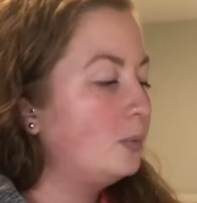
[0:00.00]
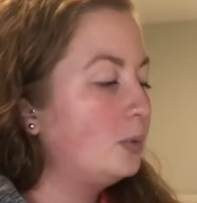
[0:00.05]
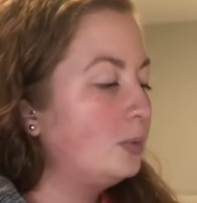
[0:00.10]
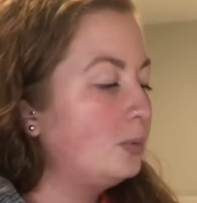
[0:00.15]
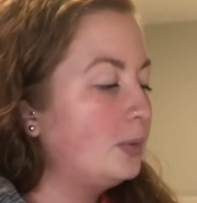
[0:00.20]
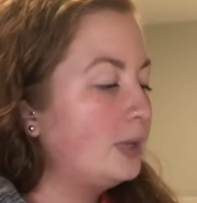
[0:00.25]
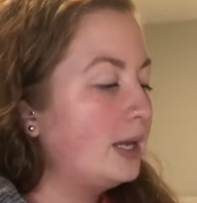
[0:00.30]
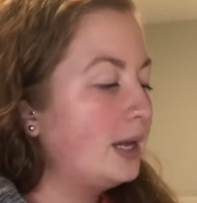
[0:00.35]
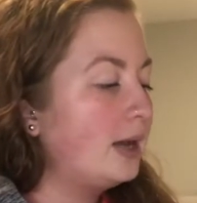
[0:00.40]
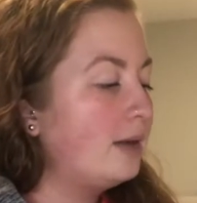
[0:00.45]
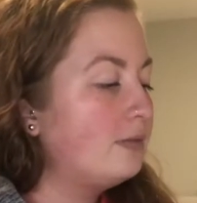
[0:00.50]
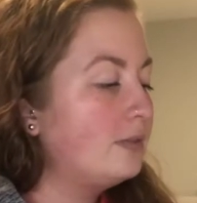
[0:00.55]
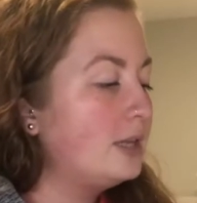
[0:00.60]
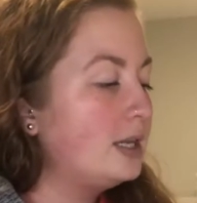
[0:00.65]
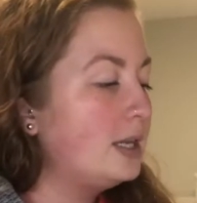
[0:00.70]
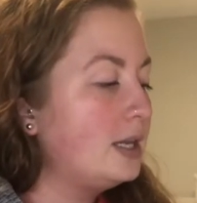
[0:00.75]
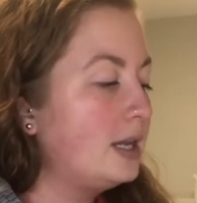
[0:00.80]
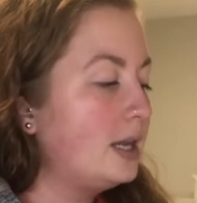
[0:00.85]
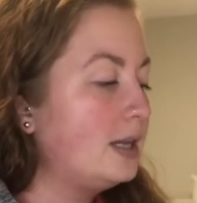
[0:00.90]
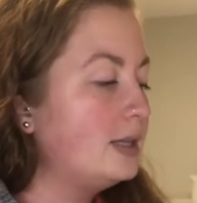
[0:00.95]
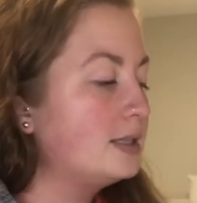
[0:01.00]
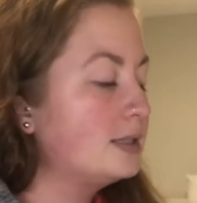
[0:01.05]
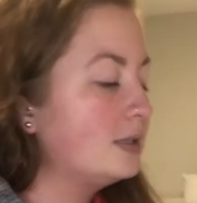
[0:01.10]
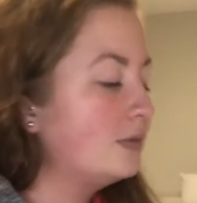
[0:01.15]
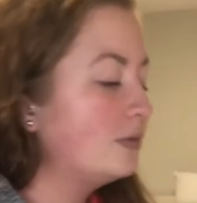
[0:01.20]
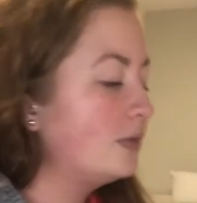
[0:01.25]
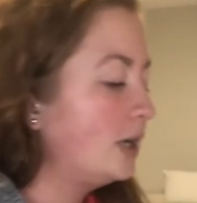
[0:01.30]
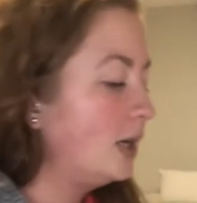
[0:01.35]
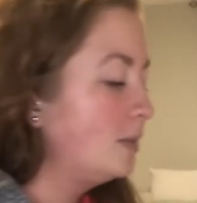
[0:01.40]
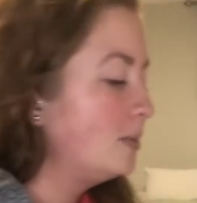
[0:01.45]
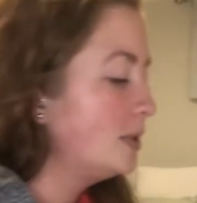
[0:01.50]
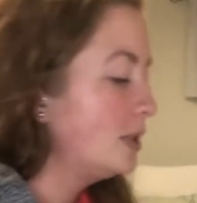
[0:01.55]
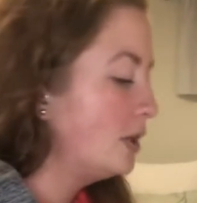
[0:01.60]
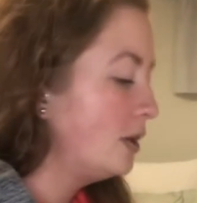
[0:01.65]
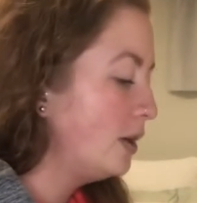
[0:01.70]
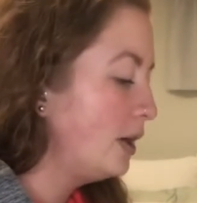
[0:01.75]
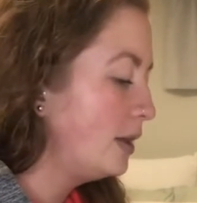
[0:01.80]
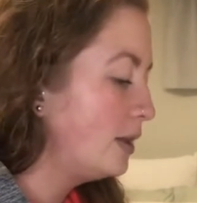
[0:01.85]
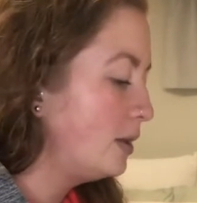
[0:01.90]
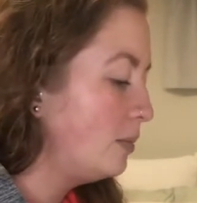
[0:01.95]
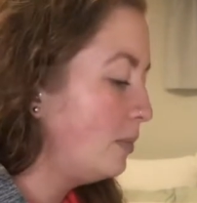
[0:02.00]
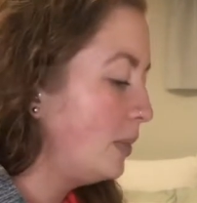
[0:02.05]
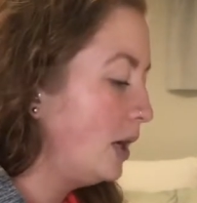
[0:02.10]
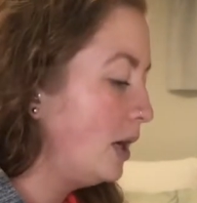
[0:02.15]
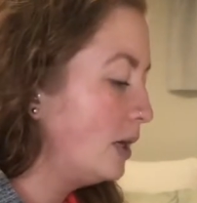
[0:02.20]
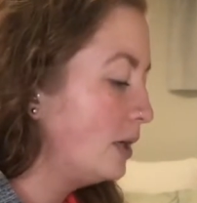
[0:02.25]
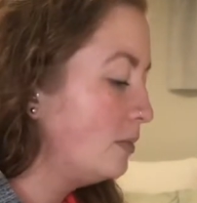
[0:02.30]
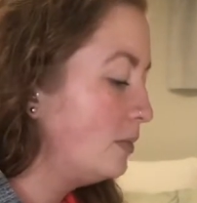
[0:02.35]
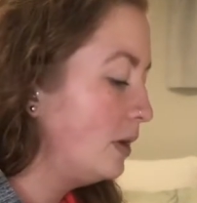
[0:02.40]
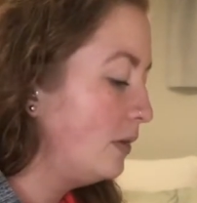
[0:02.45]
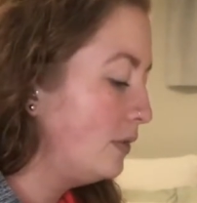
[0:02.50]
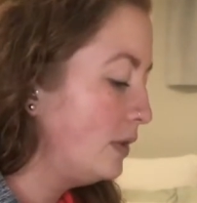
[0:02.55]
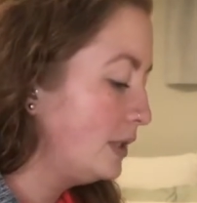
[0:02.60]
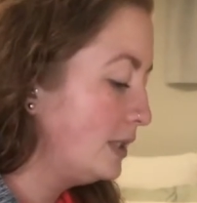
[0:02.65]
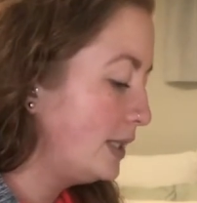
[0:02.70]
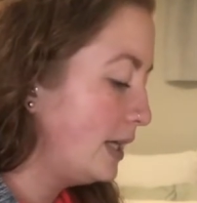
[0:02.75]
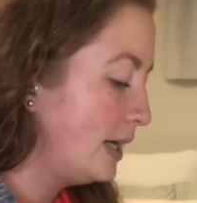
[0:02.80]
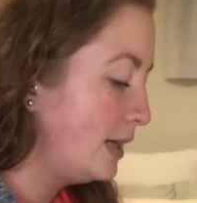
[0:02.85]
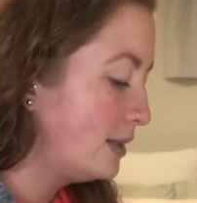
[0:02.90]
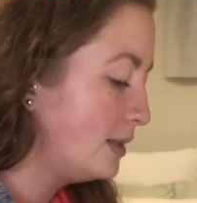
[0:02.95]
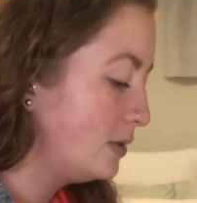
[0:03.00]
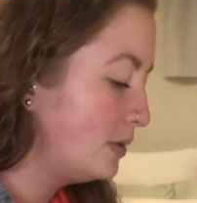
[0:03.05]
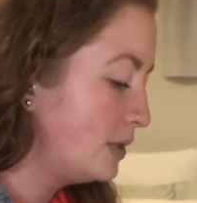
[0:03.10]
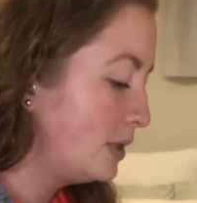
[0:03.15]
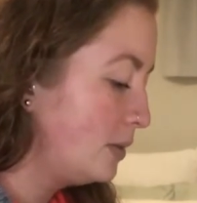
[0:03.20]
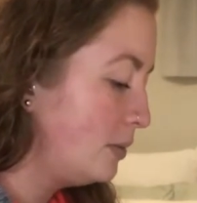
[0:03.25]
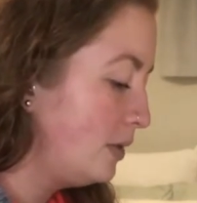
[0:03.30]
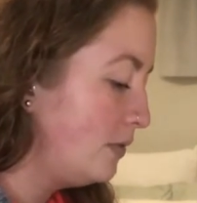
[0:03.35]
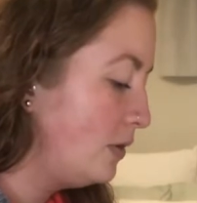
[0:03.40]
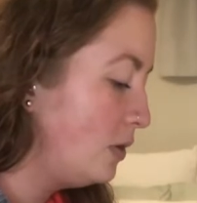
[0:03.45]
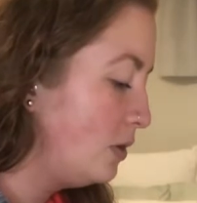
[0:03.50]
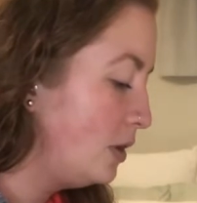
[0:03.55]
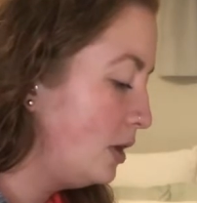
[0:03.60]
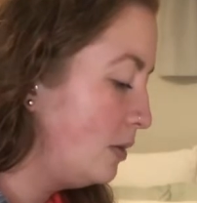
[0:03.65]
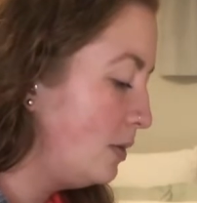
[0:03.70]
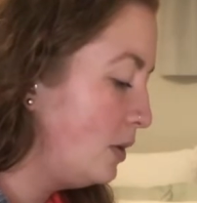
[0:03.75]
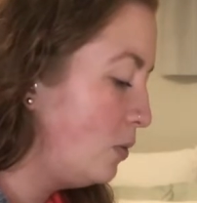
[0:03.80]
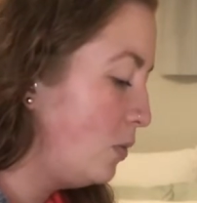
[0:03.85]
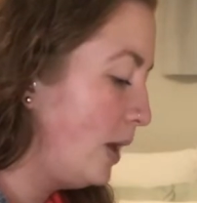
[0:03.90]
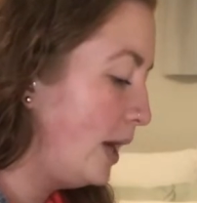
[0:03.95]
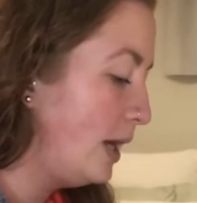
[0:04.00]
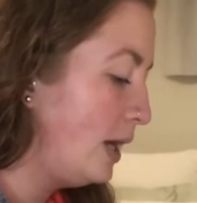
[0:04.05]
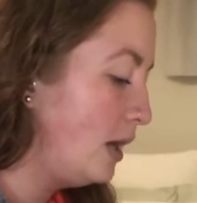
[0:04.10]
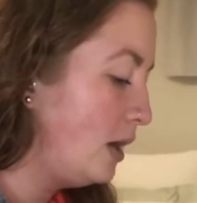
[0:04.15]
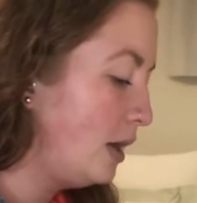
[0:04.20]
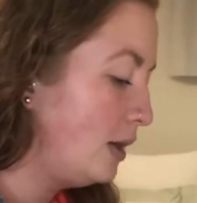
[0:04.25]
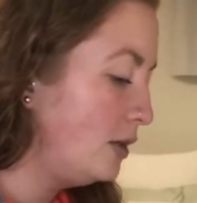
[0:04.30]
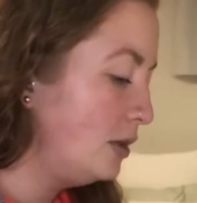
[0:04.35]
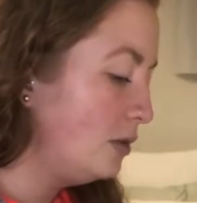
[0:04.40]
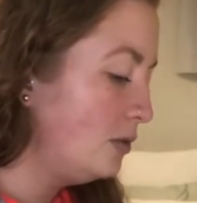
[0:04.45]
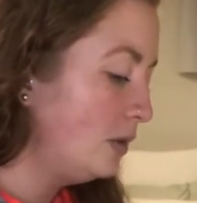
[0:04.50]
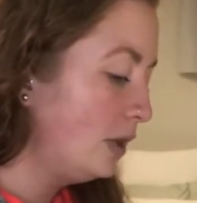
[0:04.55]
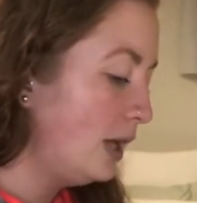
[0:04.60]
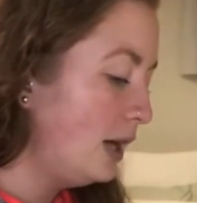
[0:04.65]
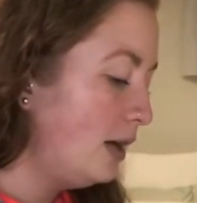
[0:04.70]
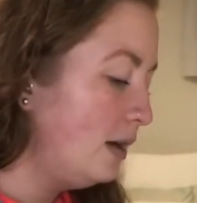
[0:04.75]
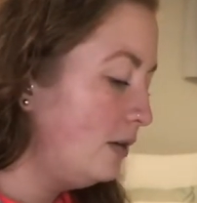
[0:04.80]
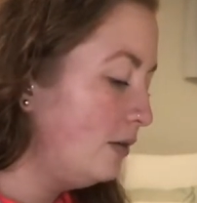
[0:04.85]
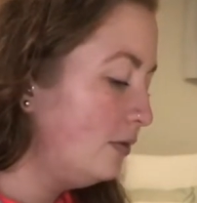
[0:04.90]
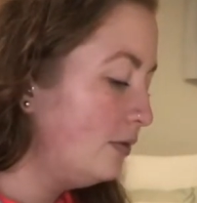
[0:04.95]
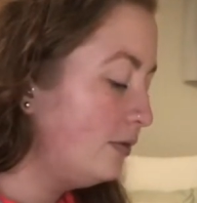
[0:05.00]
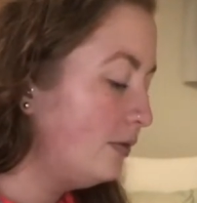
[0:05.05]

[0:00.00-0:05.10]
We have the Ace of Cups here at the bottom of the deck. So some of you could be waiting on new love.